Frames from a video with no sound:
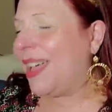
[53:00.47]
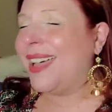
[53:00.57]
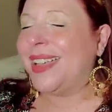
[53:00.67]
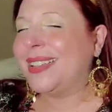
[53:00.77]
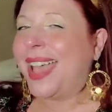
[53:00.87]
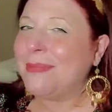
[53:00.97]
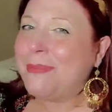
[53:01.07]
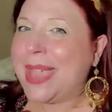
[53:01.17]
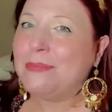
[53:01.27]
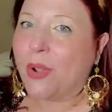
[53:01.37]
But I
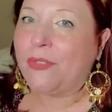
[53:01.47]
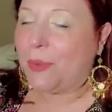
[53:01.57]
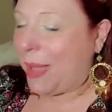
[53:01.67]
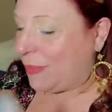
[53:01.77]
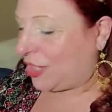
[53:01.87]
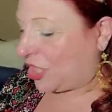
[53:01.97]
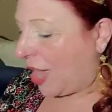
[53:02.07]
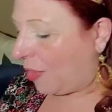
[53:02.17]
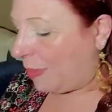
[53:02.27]
paid more for my beach towel.